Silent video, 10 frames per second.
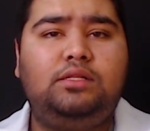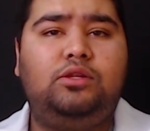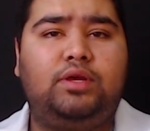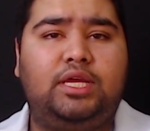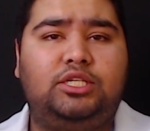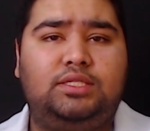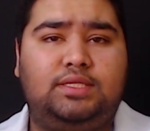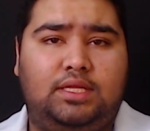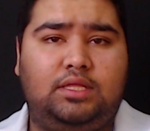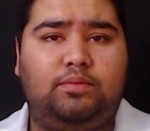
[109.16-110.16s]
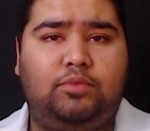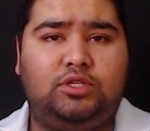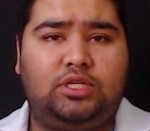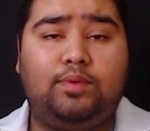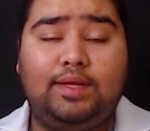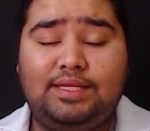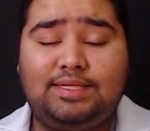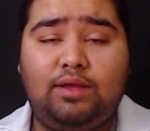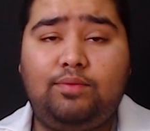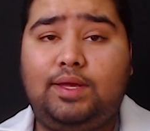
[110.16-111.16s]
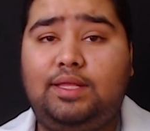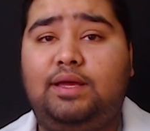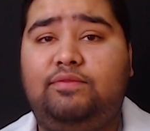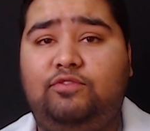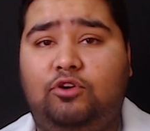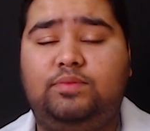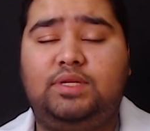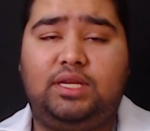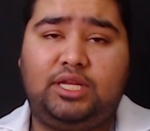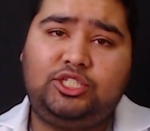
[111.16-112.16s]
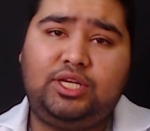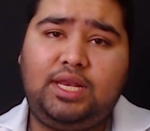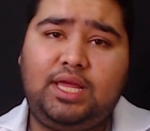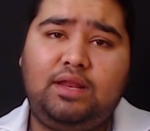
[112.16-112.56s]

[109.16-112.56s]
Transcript: locations in the body. We'll see where they are formed initially,